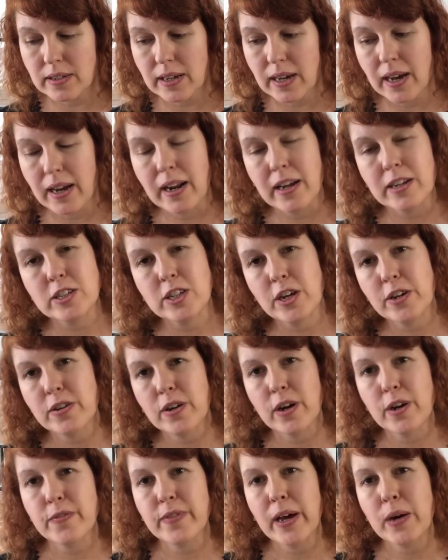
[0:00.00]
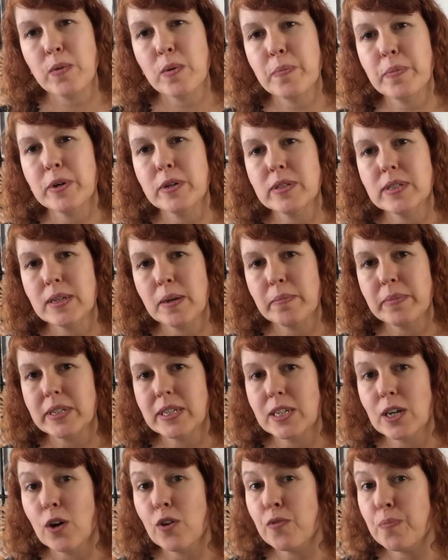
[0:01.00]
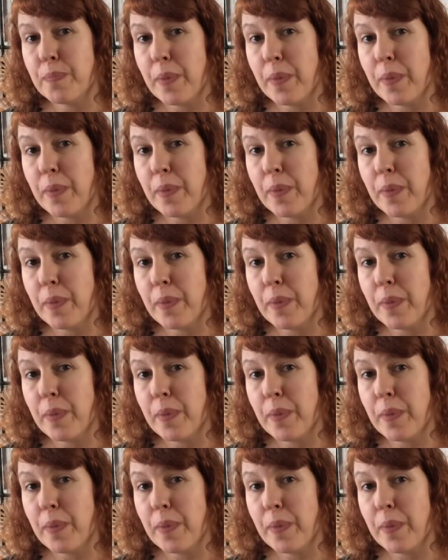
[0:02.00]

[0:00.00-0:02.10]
and I don't know if that would put somebody off